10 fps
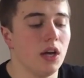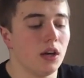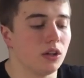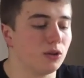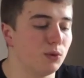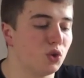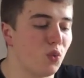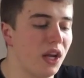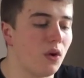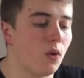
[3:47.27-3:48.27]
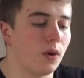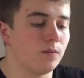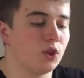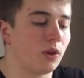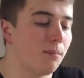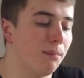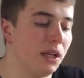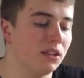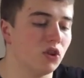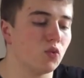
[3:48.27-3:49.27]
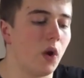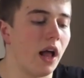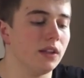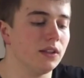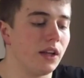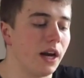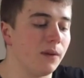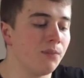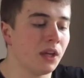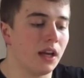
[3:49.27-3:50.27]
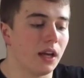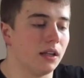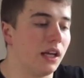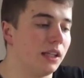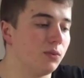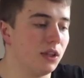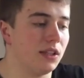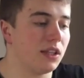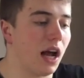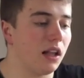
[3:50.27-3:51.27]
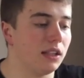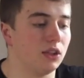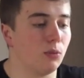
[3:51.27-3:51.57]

Got some sweet corn, some beans as well in there, and a nice wee salad.